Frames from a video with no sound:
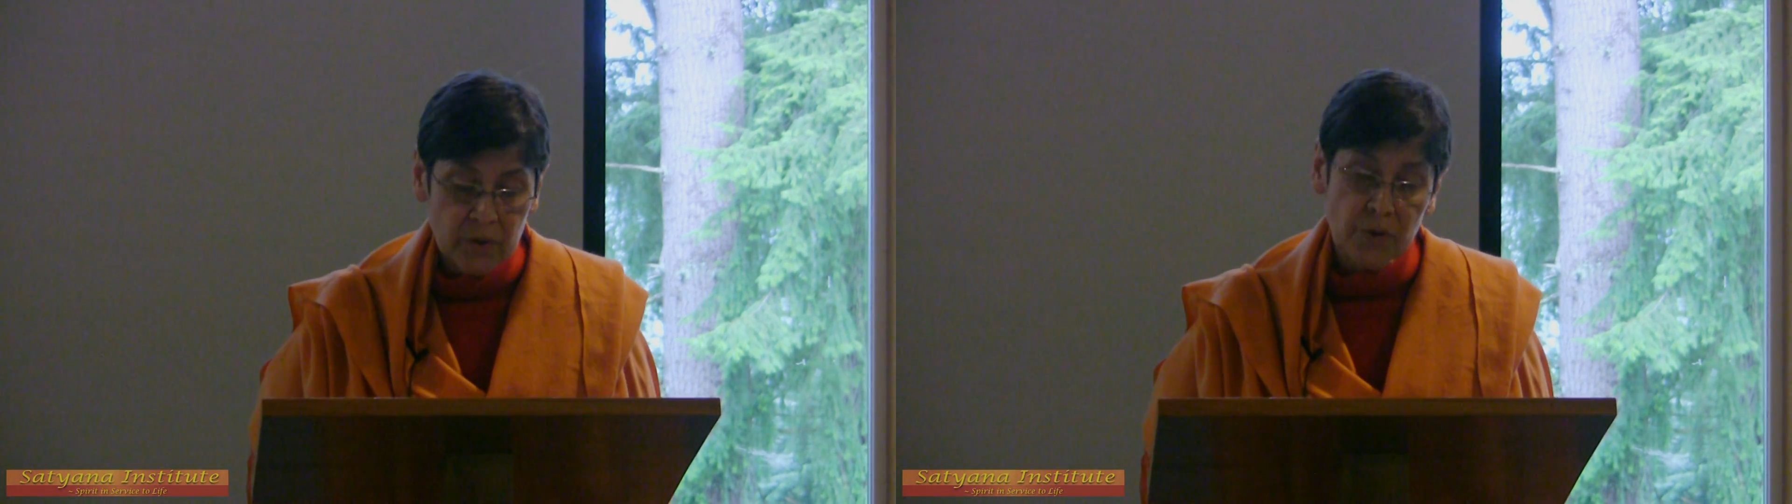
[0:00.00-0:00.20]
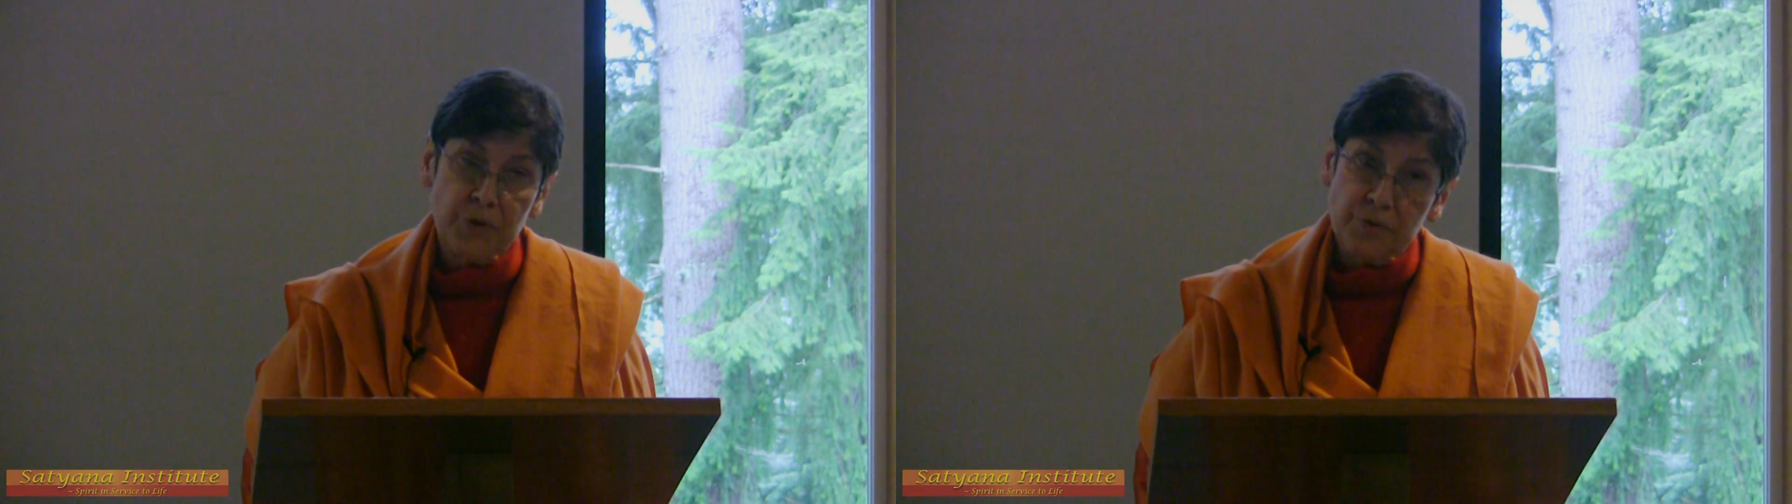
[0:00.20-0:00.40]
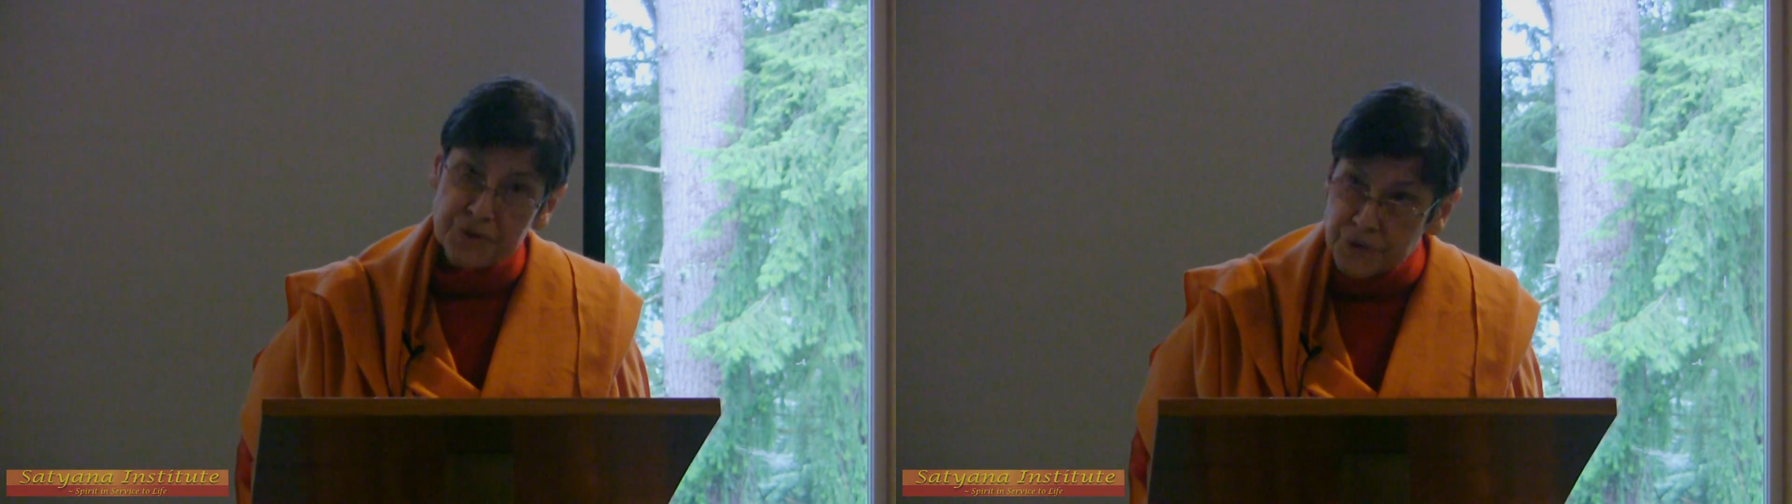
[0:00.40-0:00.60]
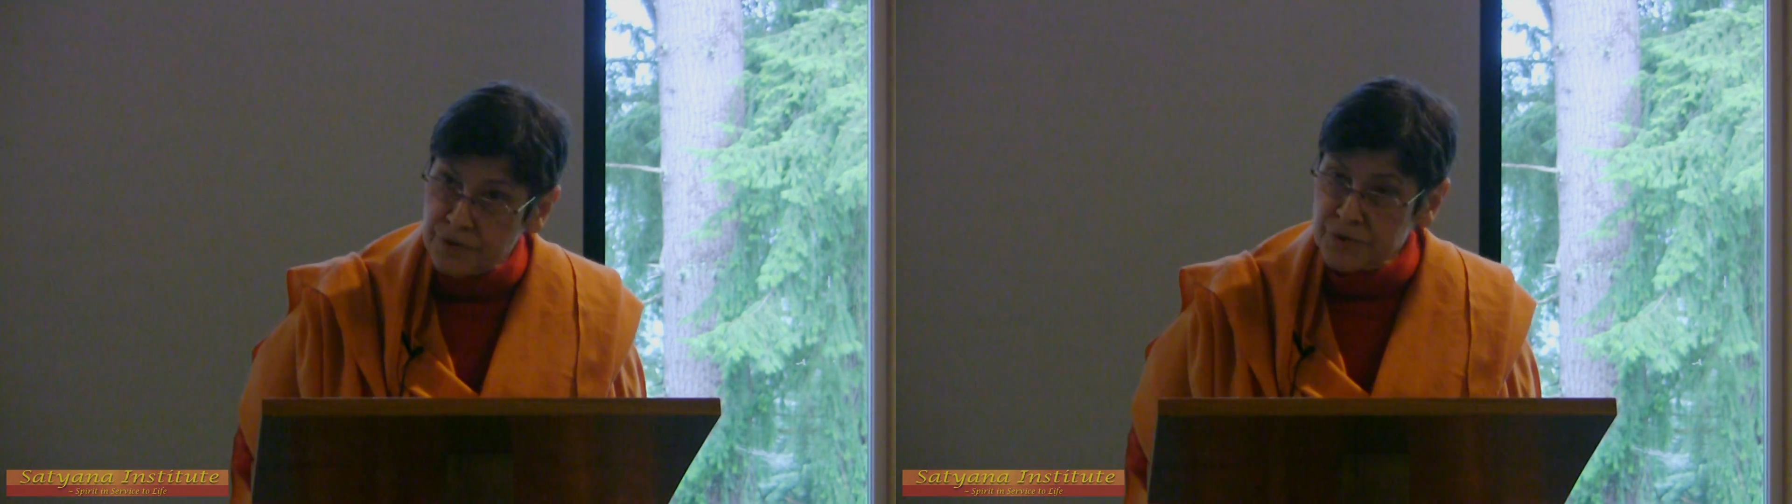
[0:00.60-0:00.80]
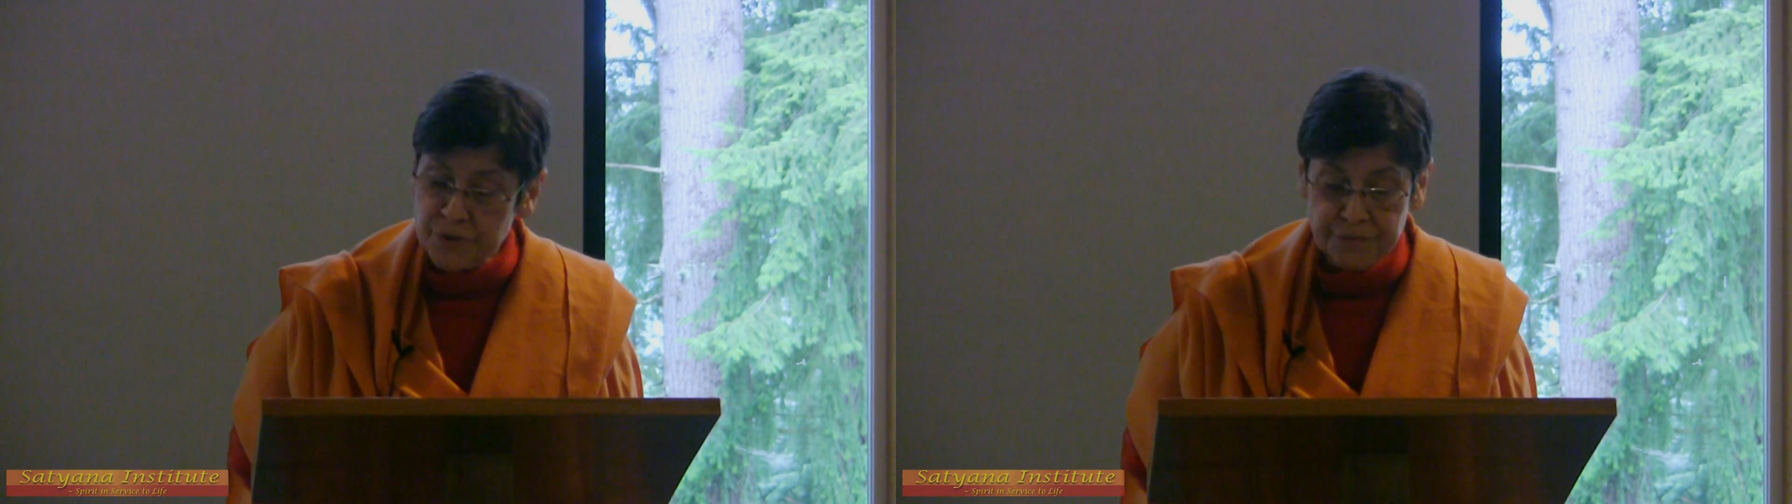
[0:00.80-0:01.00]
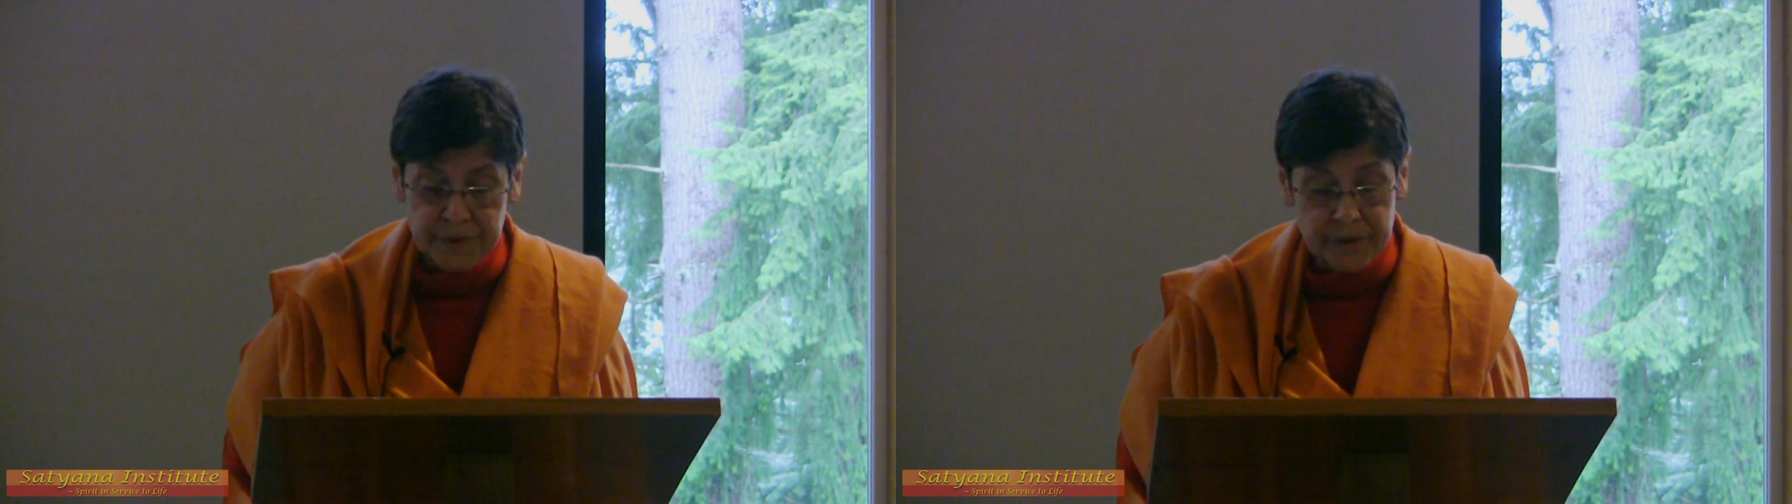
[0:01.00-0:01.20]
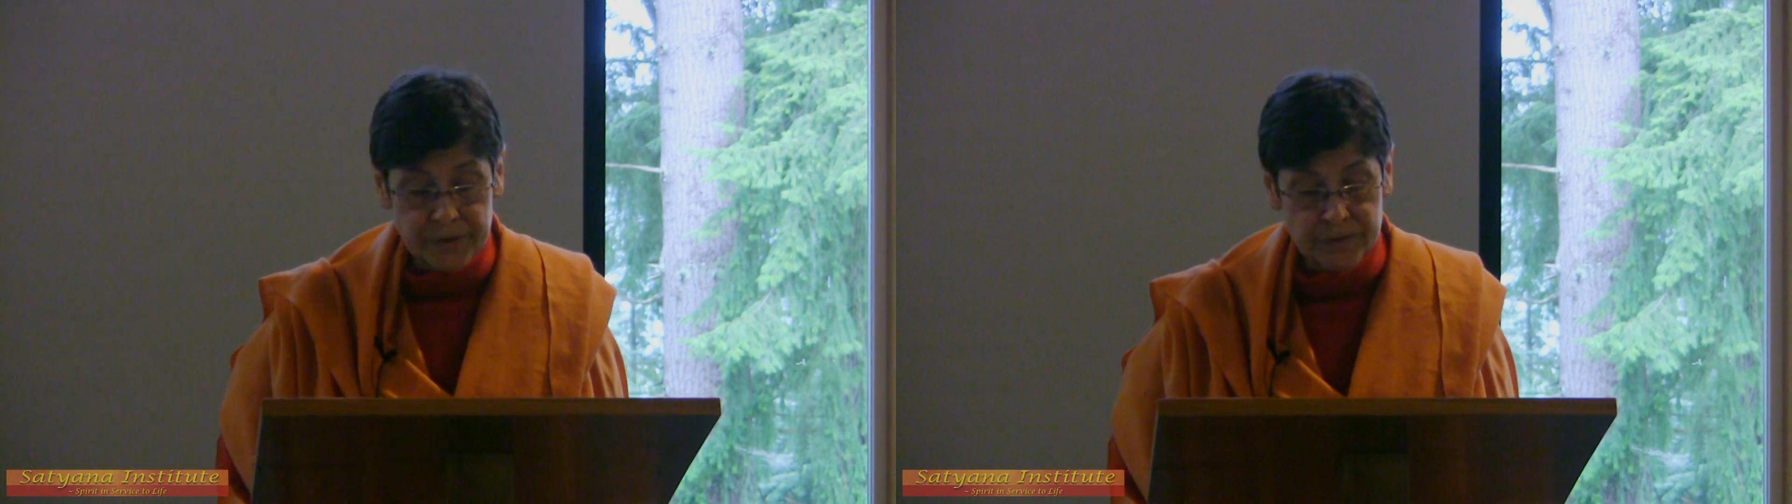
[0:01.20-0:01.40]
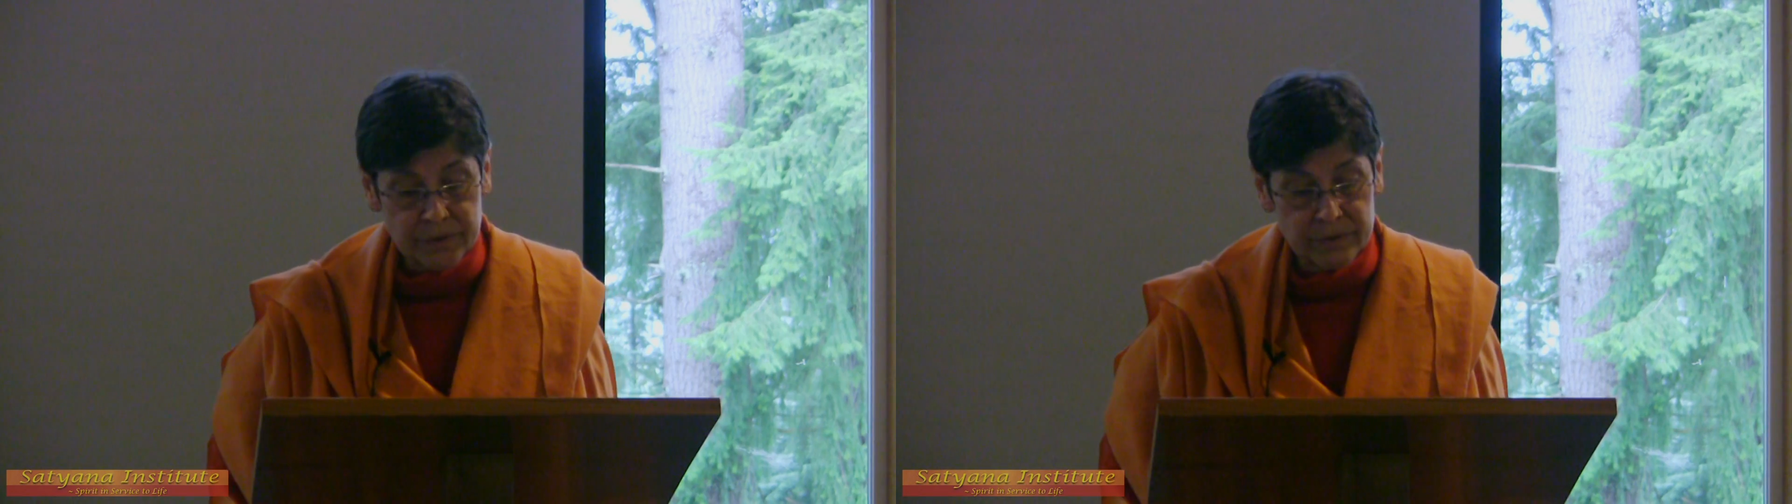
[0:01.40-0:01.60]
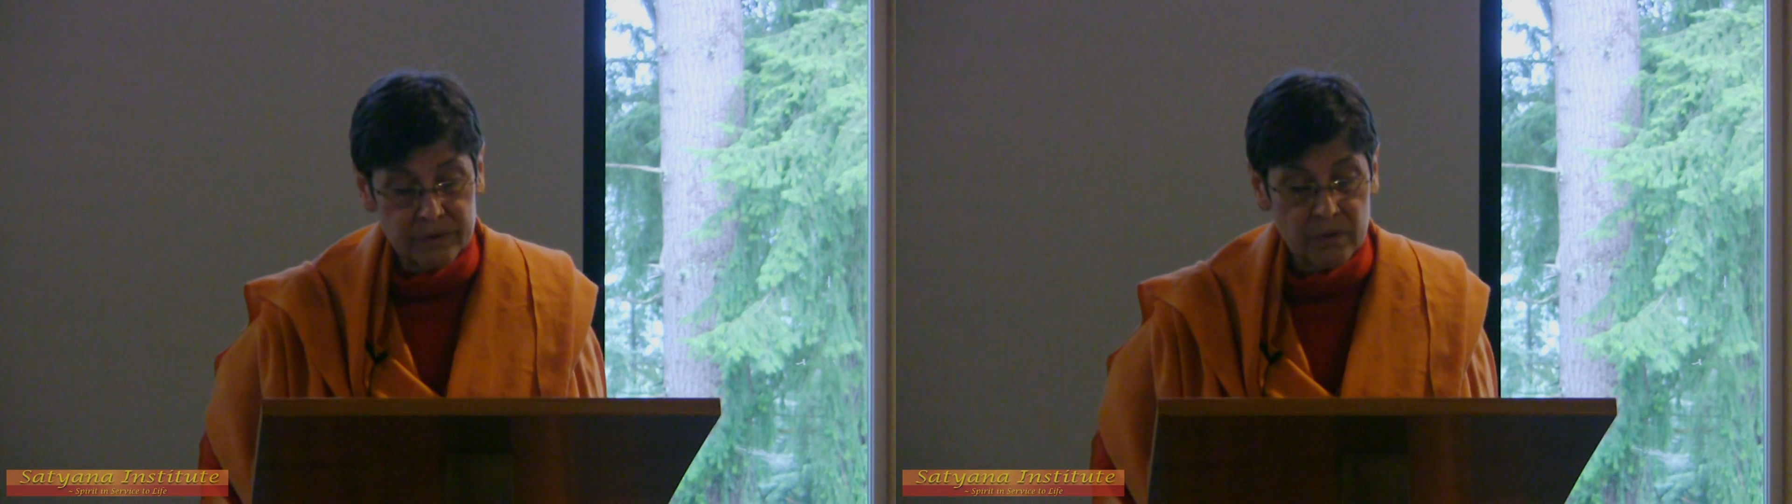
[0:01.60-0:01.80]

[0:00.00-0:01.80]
or the Christian Sufis,